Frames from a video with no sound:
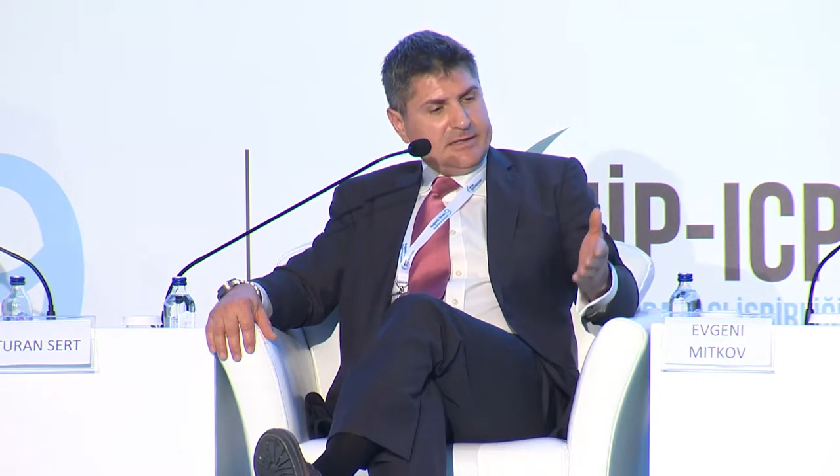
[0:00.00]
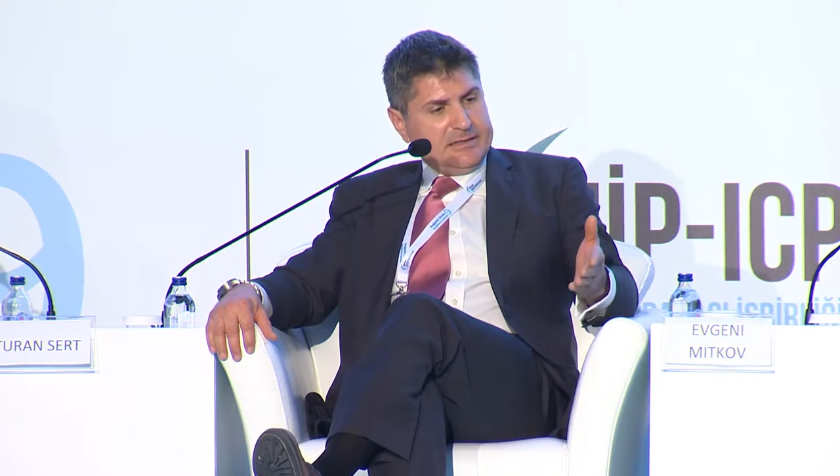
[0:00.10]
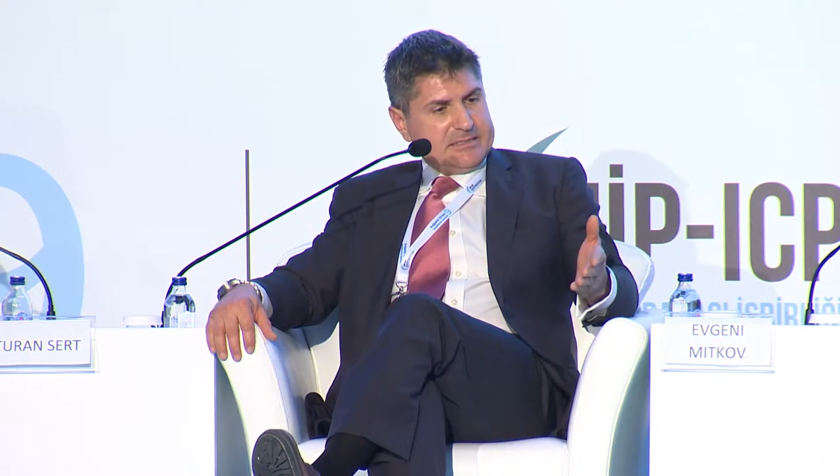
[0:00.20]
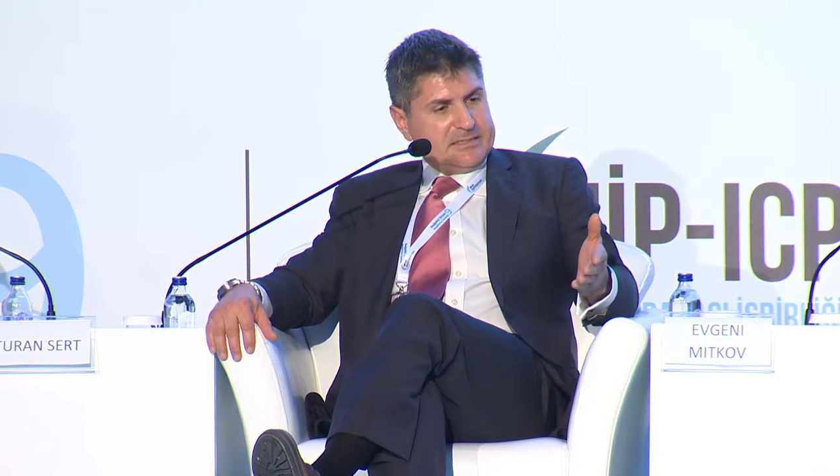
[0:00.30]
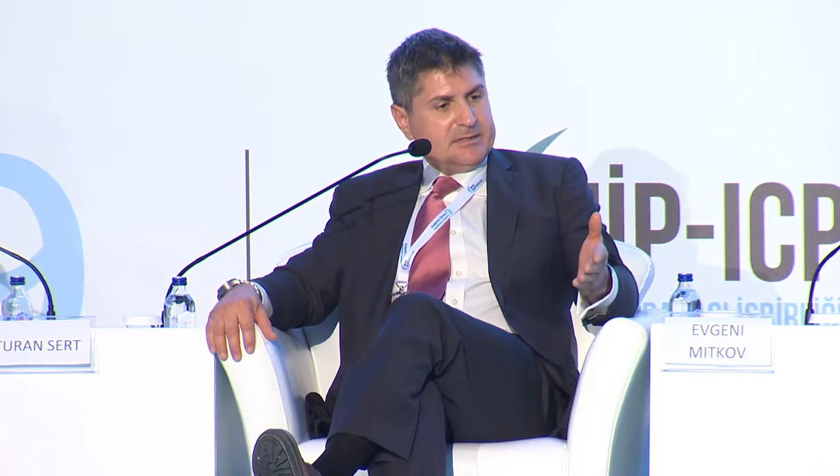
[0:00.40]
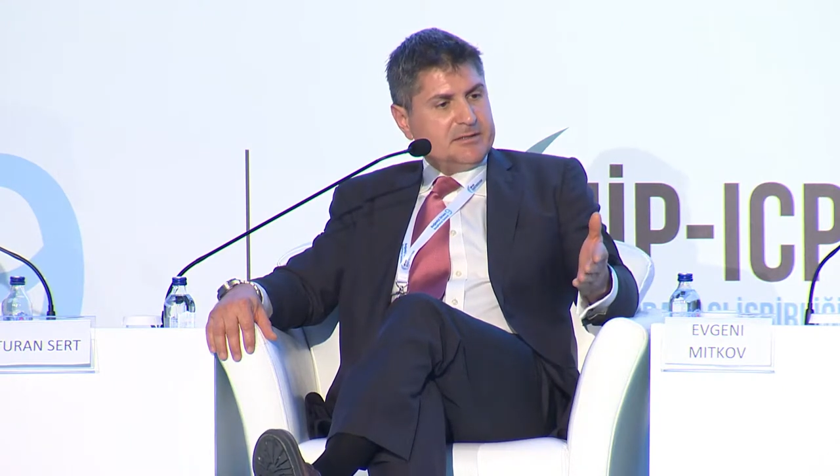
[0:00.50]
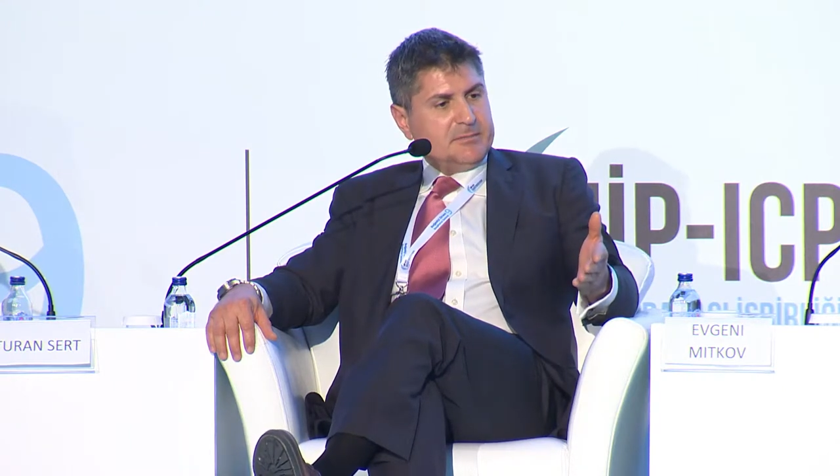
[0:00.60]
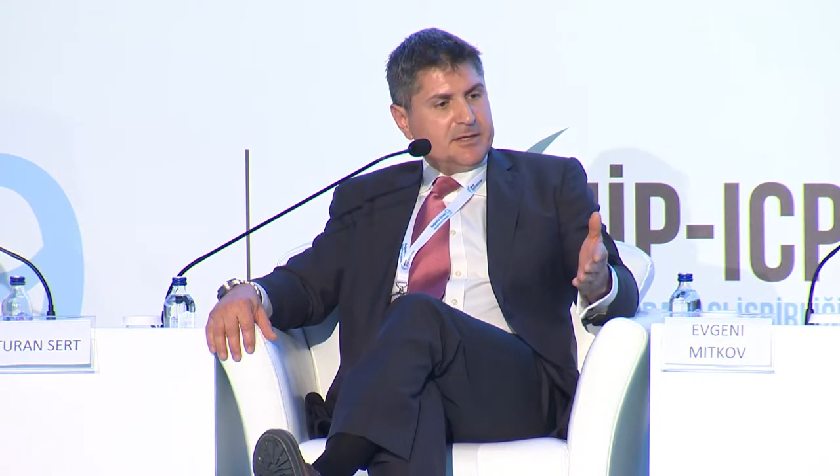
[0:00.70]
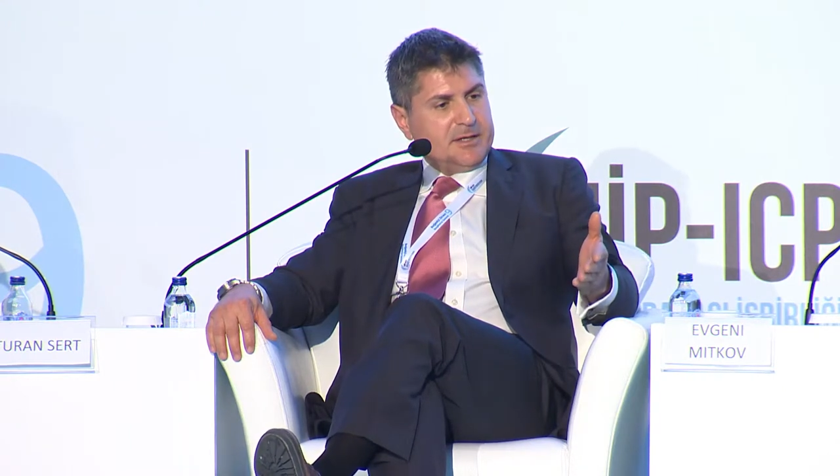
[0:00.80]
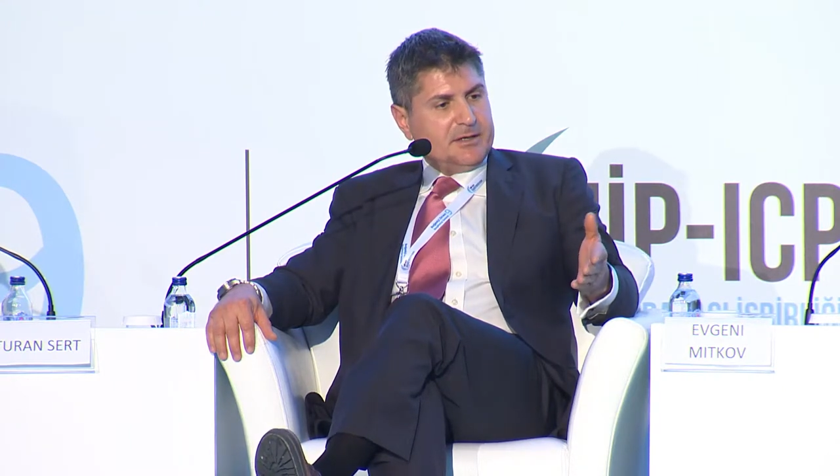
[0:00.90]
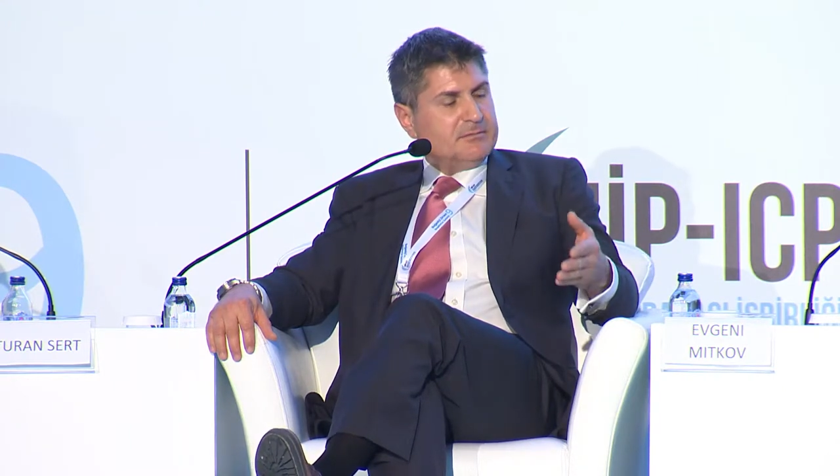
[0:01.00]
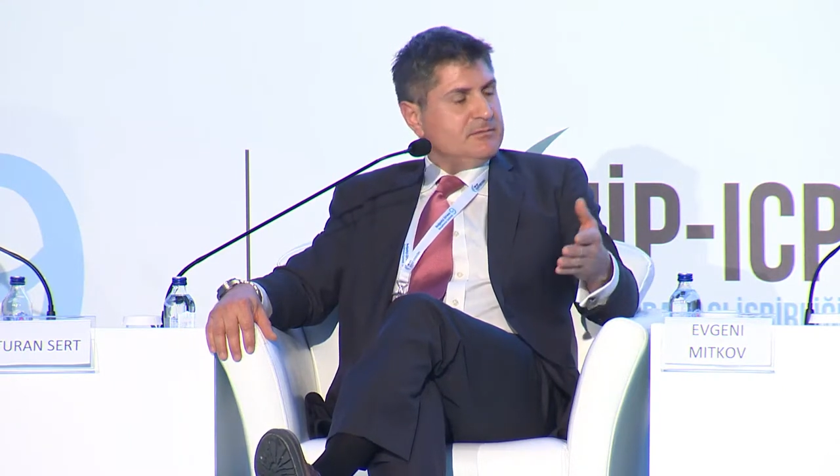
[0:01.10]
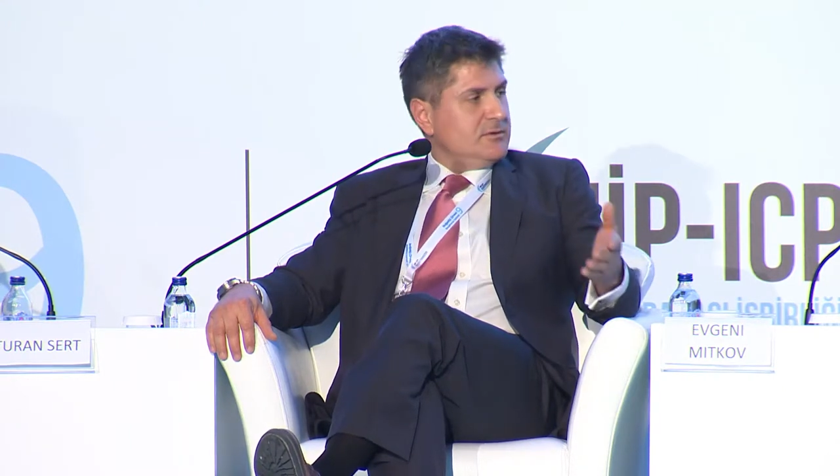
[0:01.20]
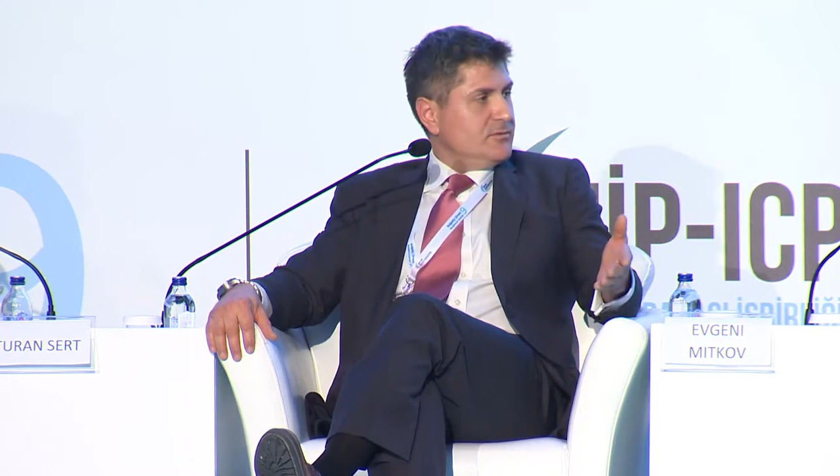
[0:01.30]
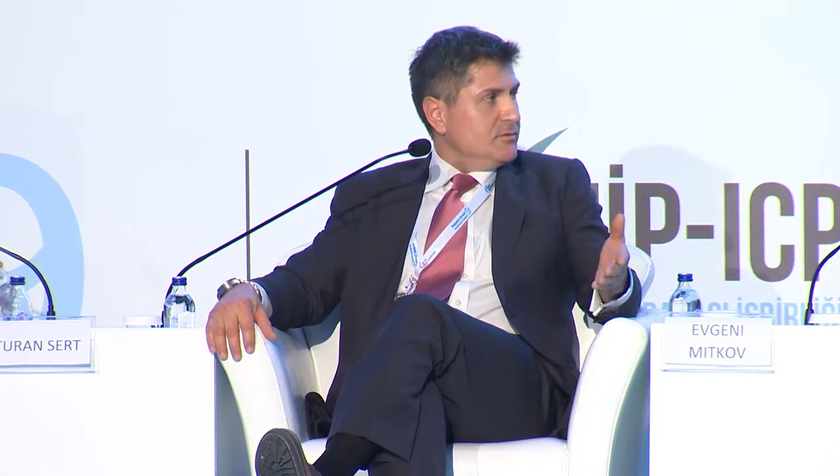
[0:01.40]
send the money
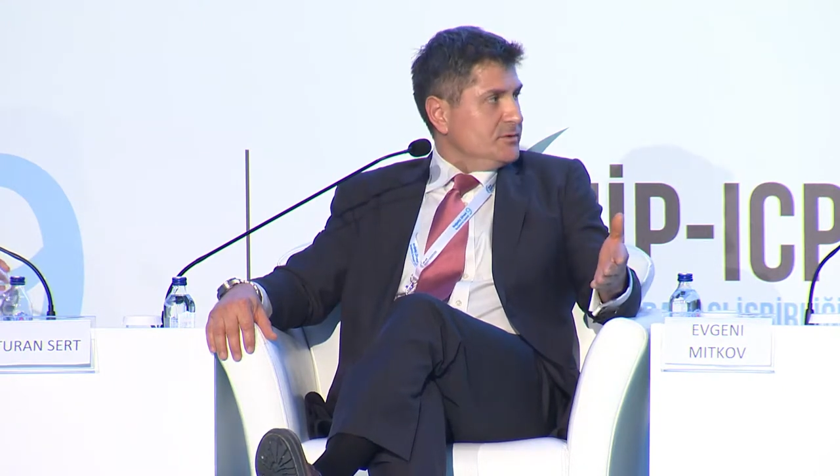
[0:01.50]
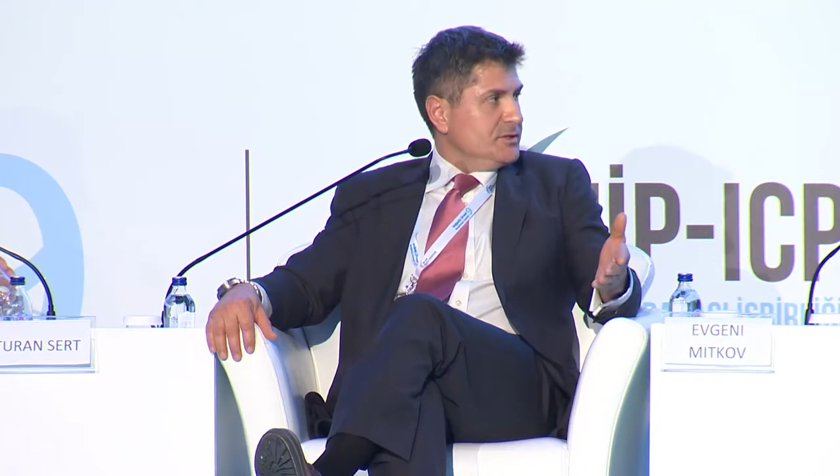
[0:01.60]
over the